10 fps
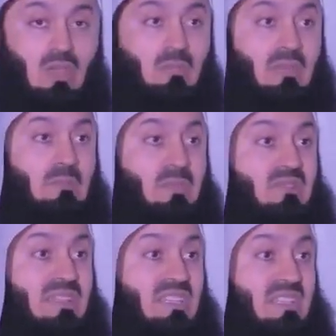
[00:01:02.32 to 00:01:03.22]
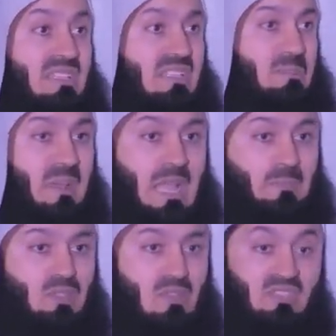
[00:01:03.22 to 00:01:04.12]
we might be residents
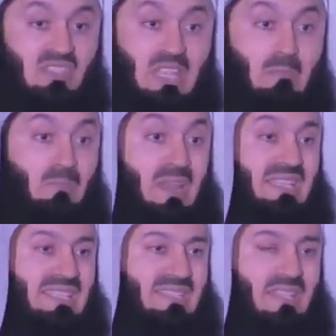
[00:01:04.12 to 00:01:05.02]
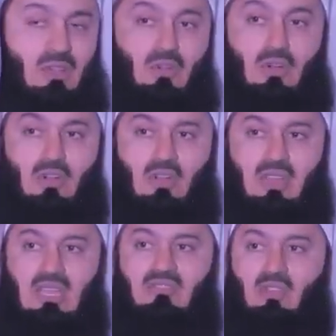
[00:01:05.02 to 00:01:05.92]
perhaps of the same place,
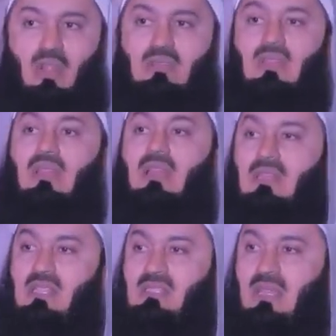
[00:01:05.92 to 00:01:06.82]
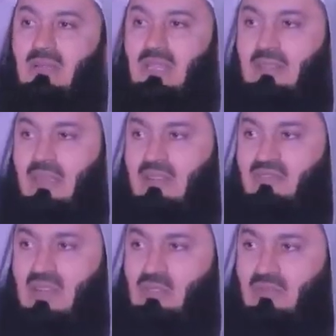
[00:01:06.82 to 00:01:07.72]
or if not, at least they're right there
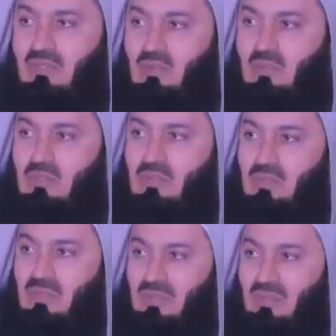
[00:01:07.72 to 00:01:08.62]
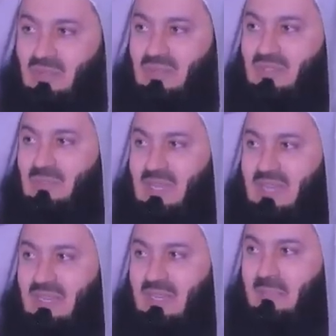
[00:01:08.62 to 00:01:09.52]
in front of you. What would you do?
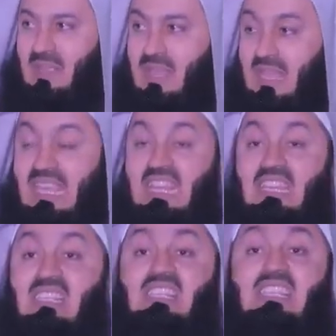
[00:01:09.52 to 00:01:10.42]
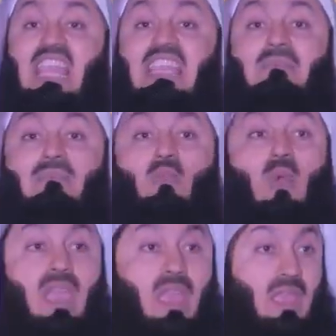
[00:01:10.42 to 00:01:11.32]
Subhanallah. In the same
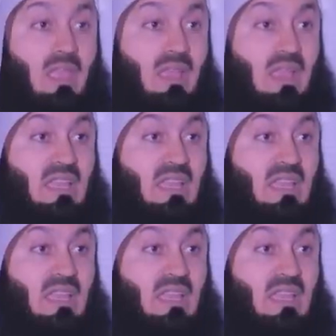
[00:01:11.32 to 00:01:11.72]
way